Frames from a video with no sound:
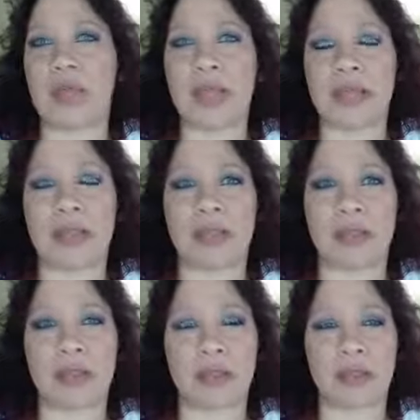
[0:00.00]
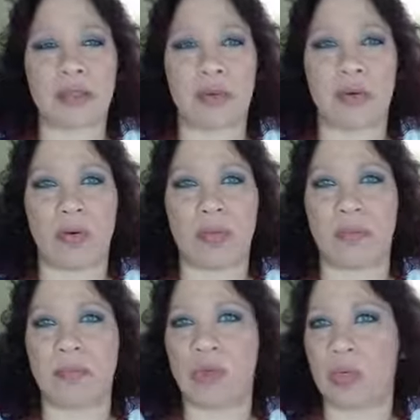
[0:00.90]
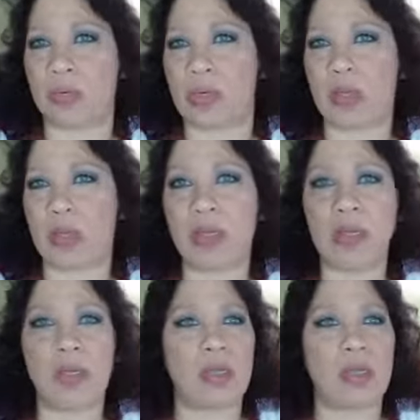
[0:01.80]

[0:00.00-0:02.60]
days. So the moon